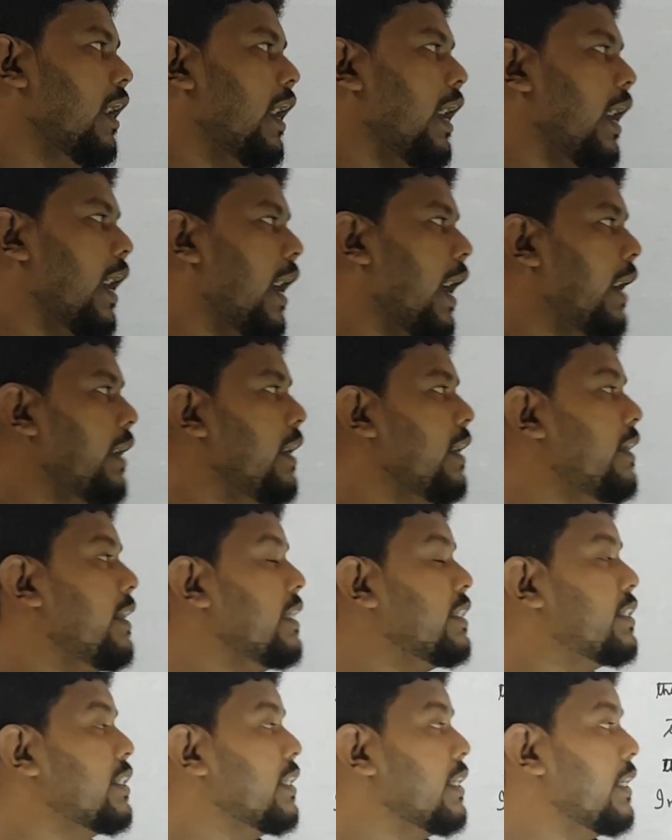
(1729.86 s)
and it
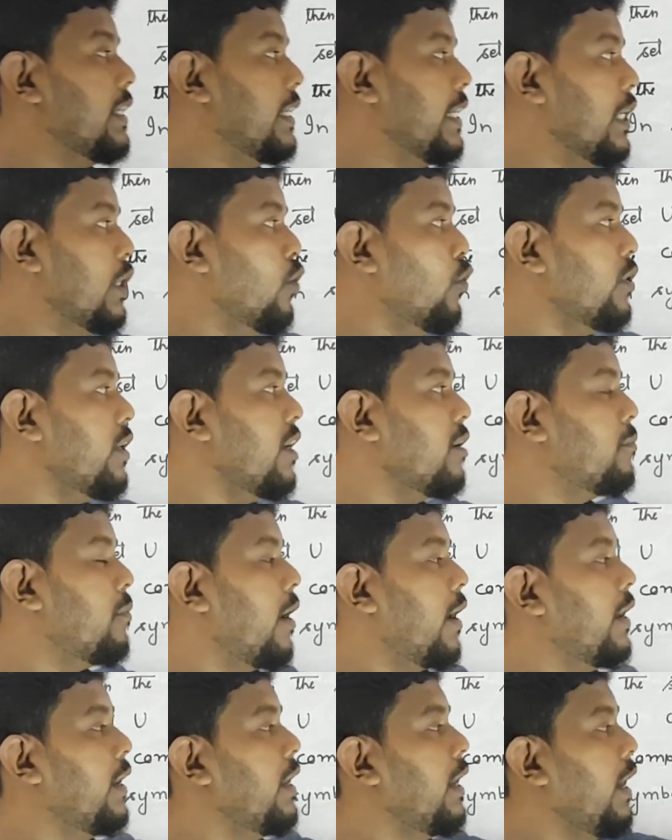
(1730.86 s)
is denoted
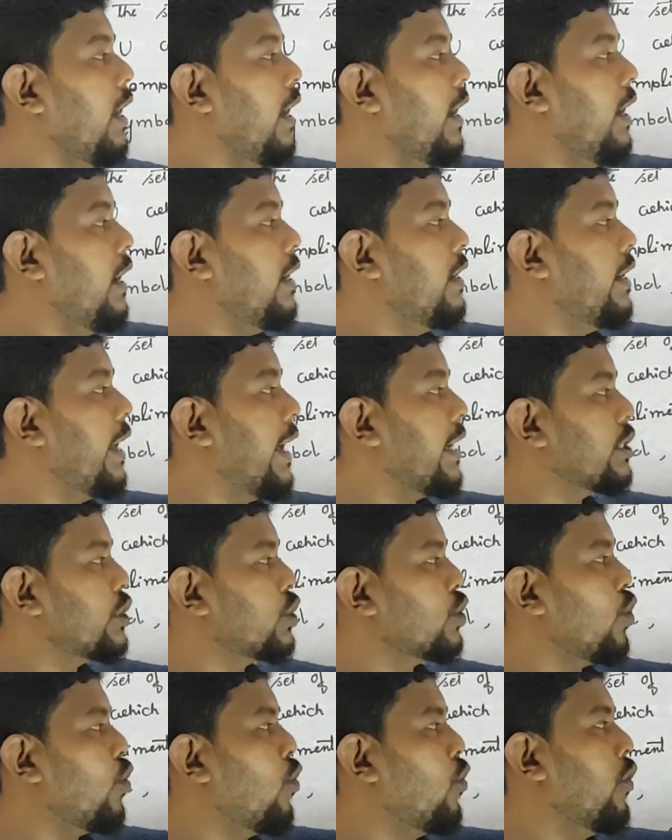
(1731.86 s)
by A
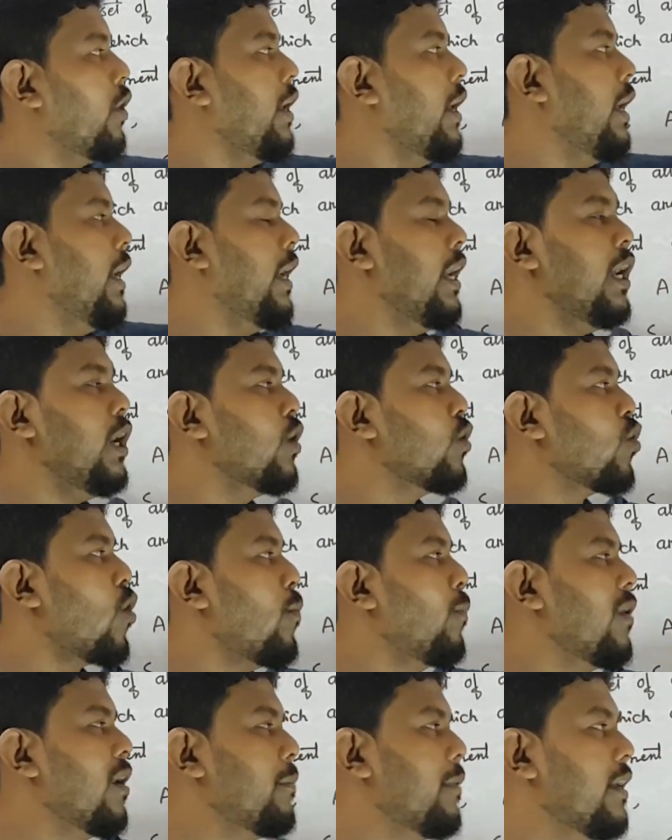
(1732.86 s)
dash or A
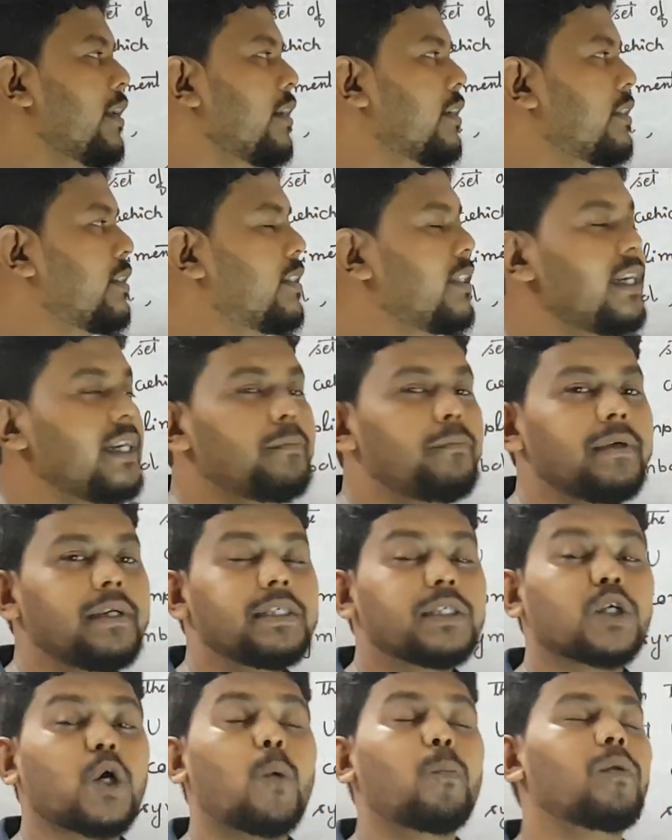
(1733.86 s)
complement. C
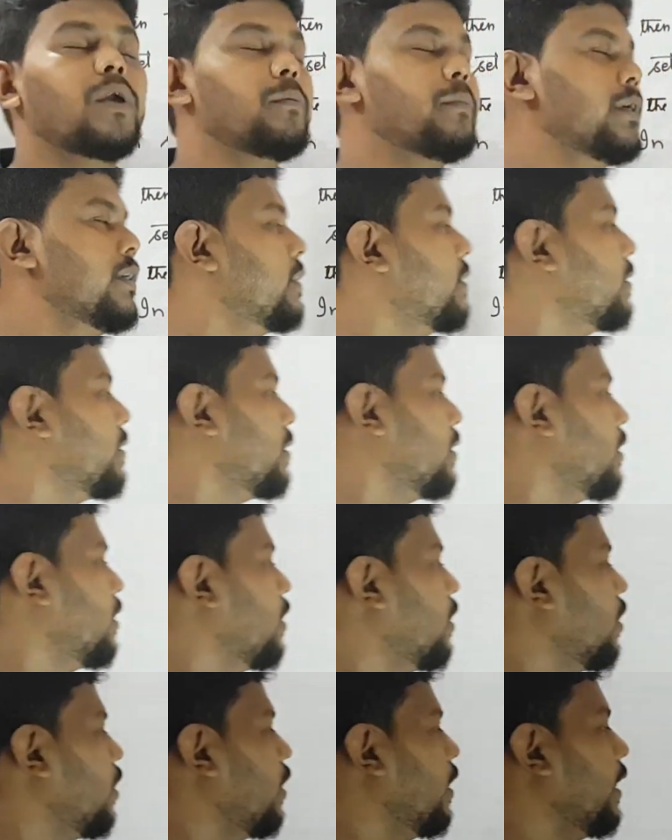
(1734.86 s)
means complement.
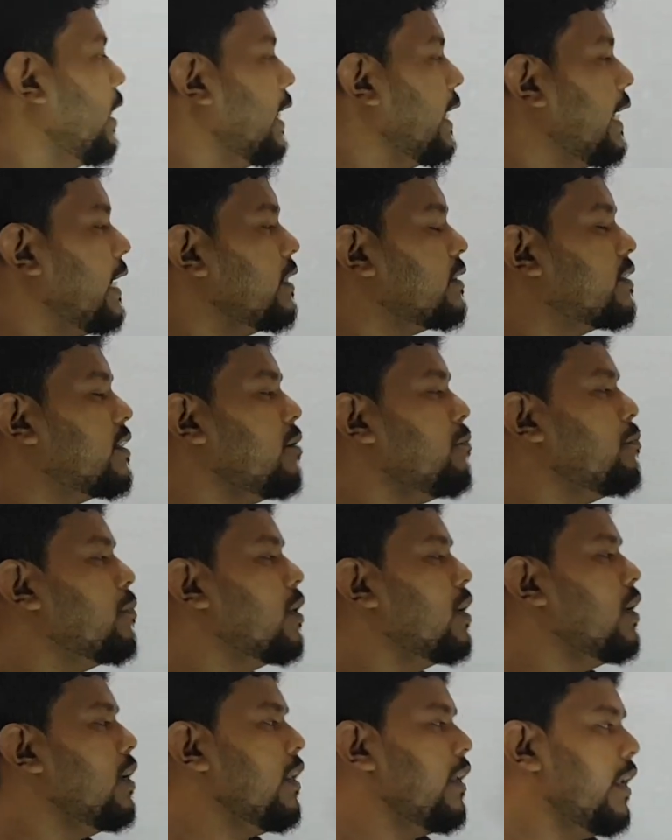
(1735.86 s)
In
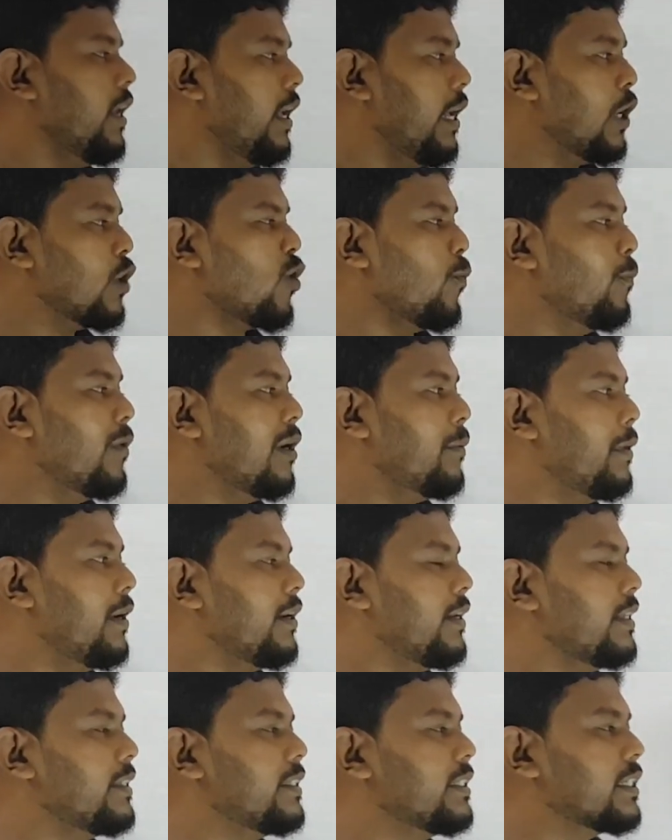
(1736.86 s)
symbol, A
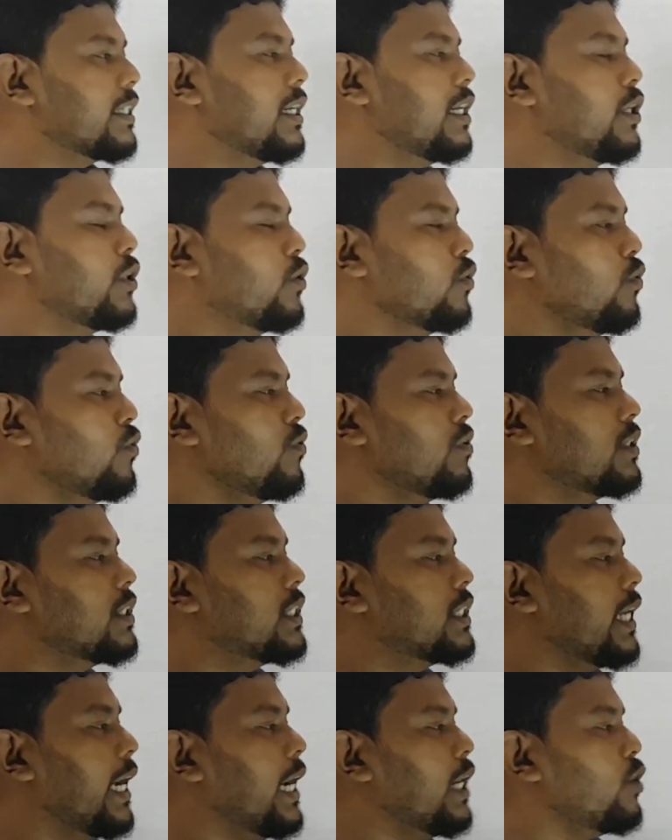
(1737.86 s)
complement is equal to
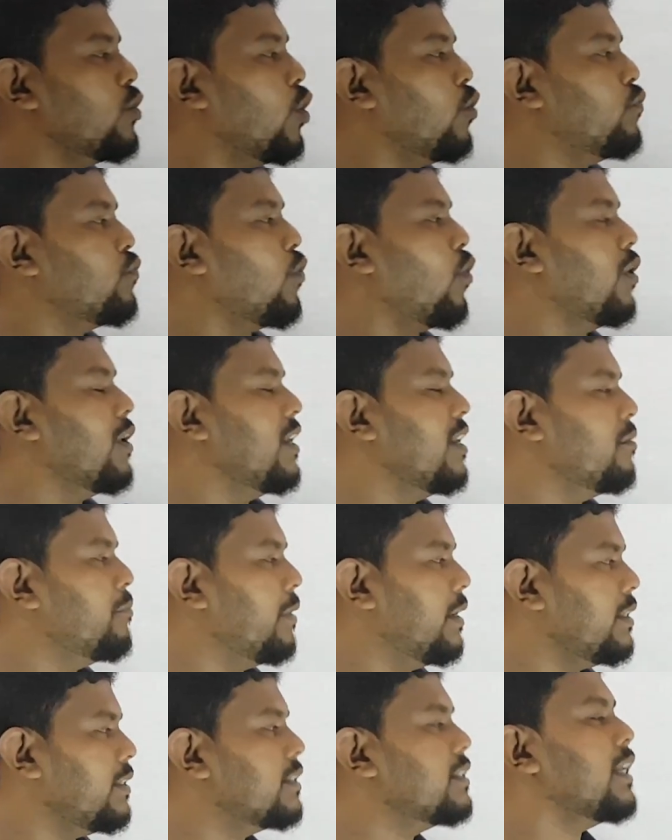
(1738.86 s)
set of all
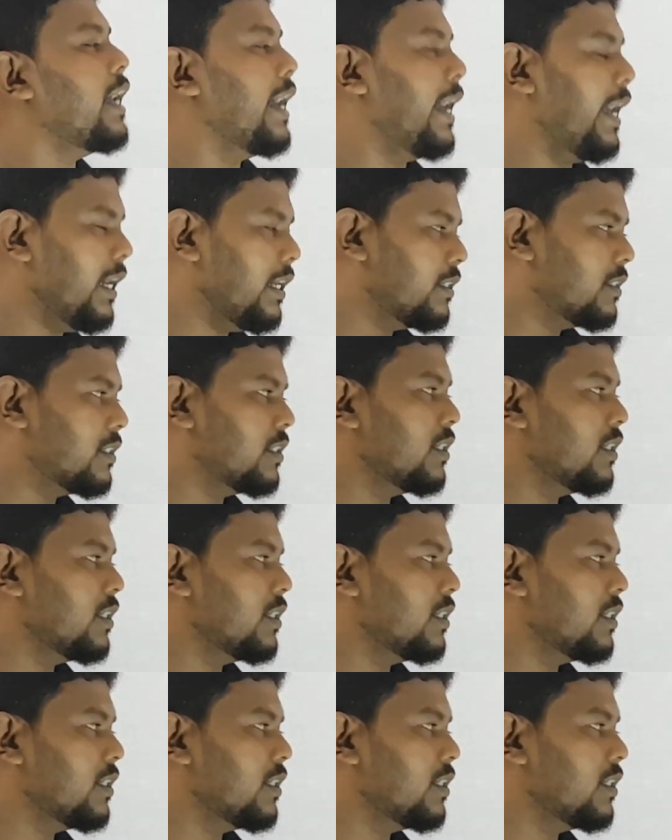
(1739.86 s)
elements X